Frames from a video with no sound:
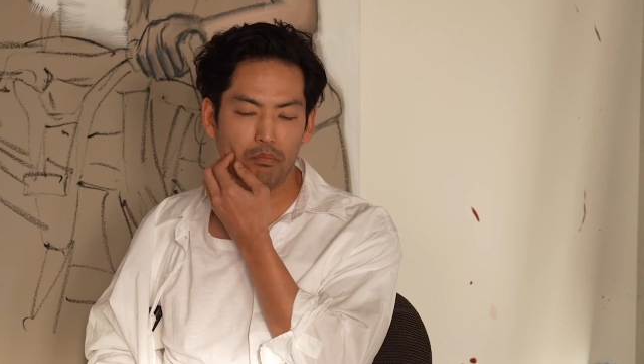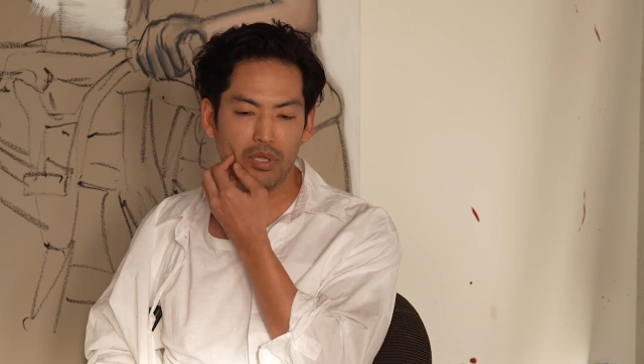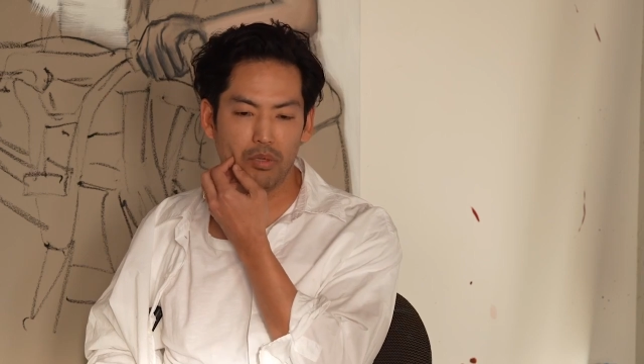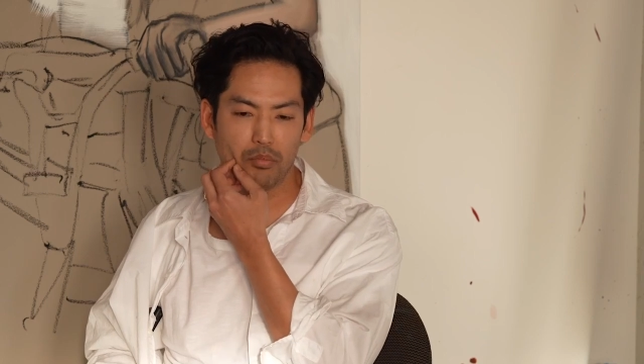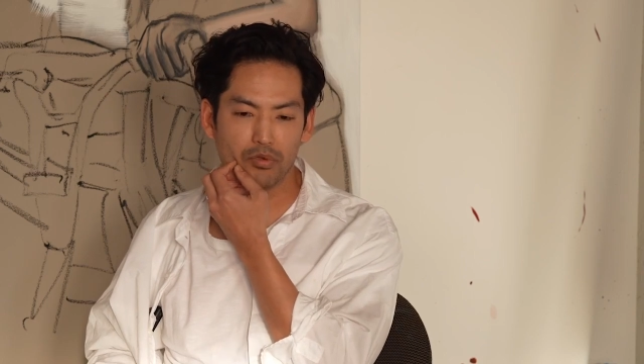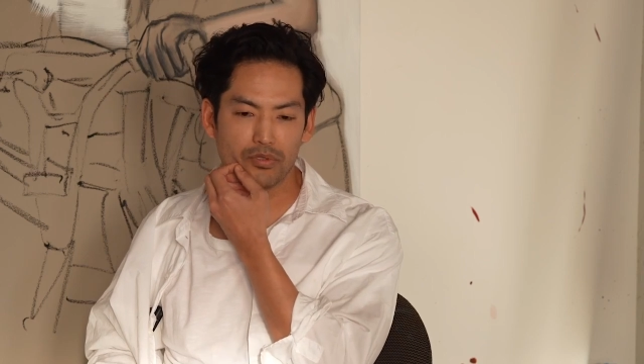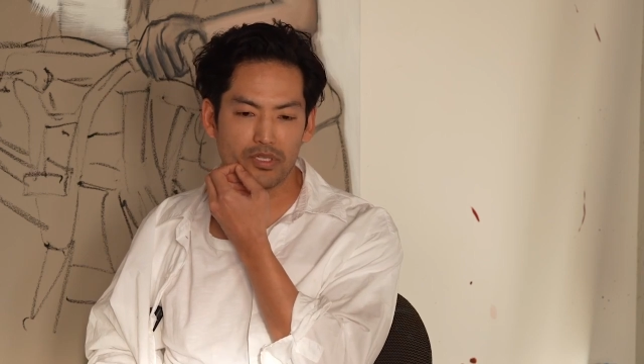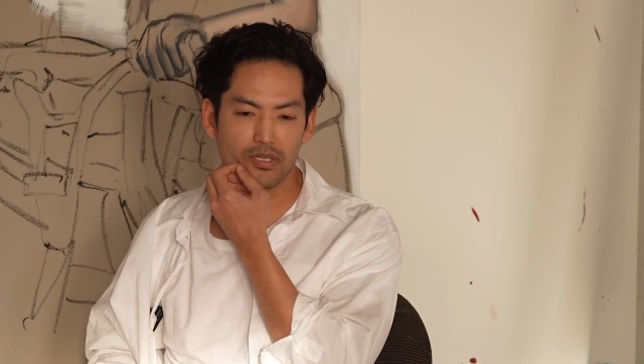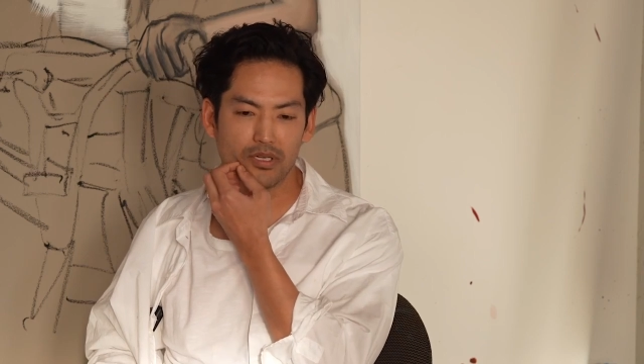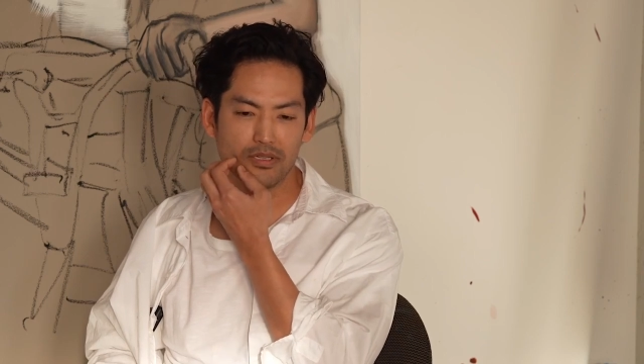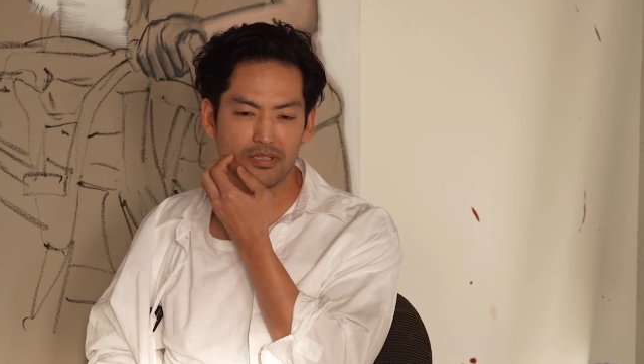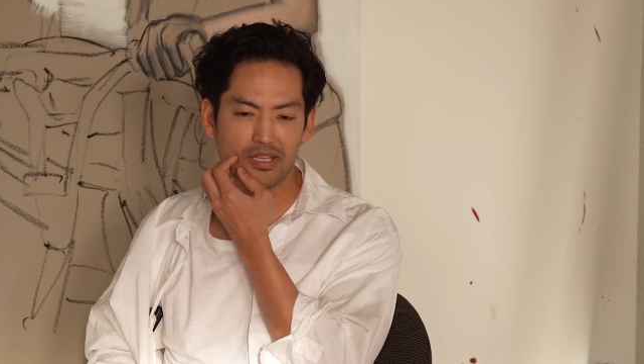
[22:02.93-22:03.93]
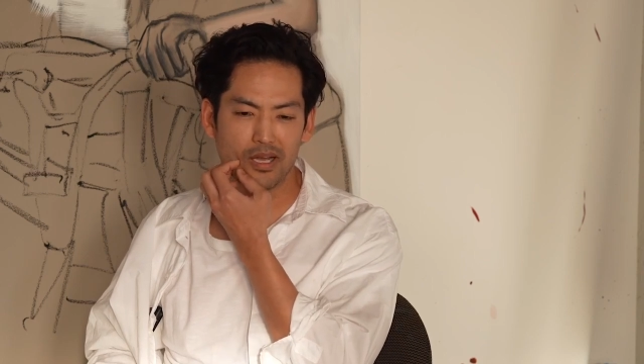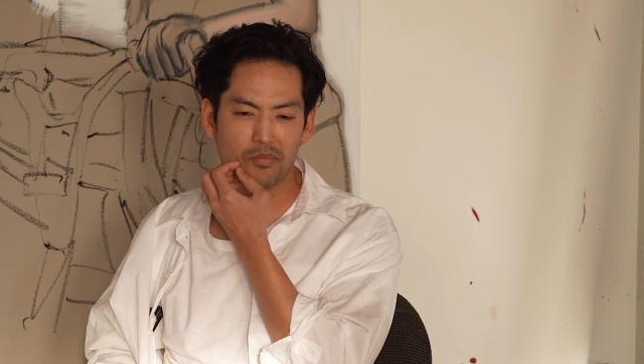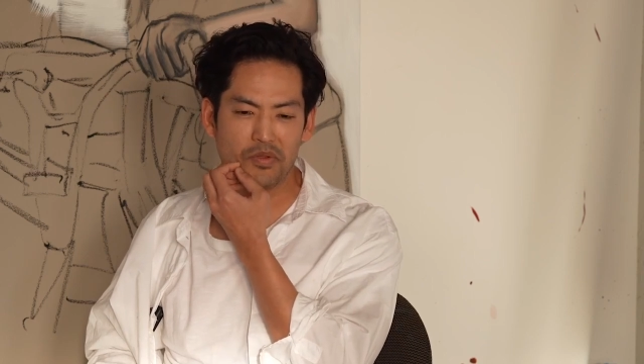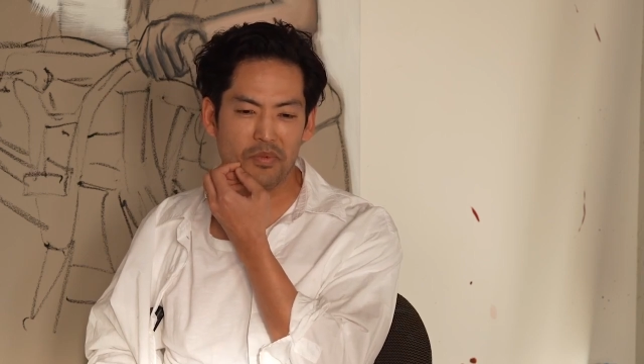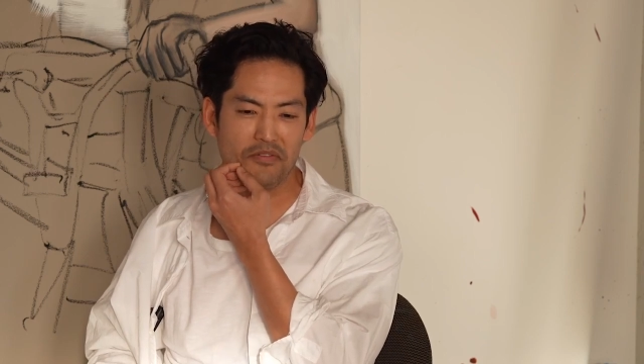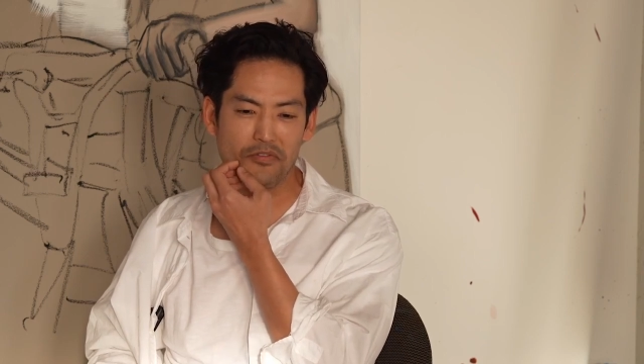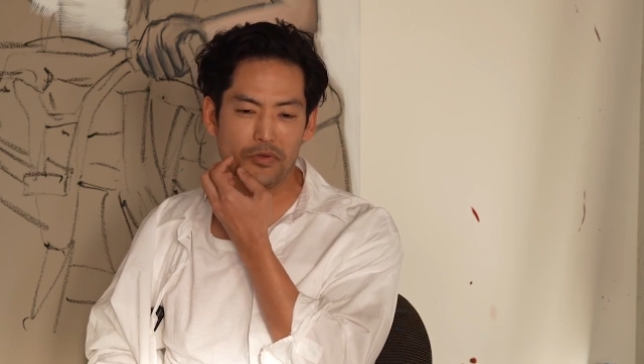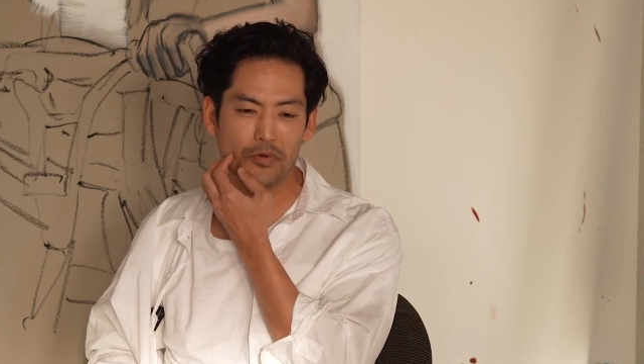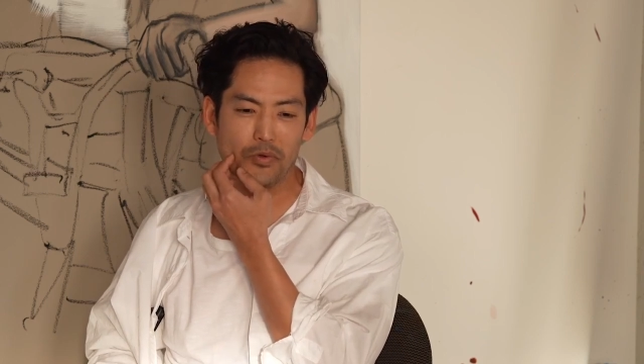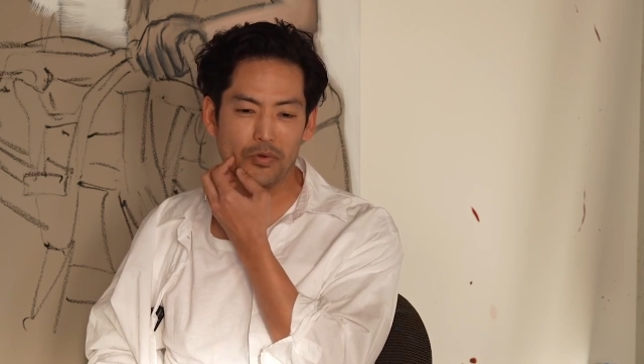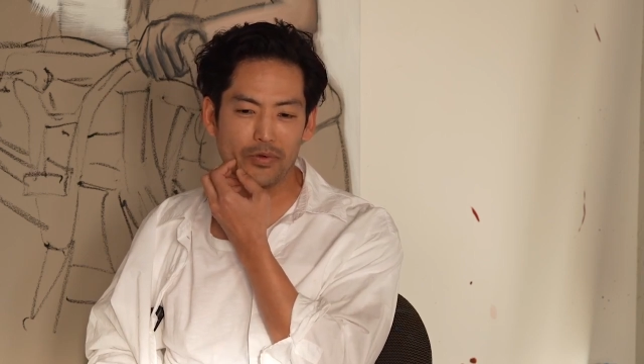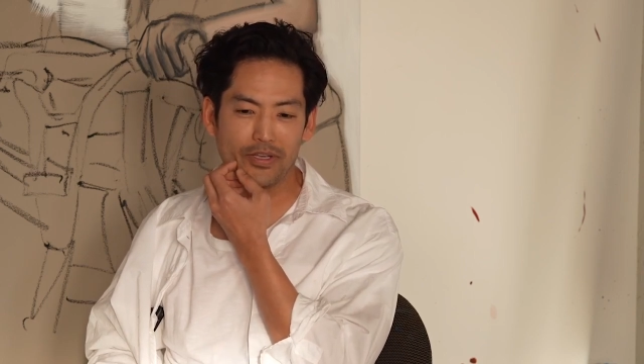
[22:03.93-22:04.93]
people to come to my funeral.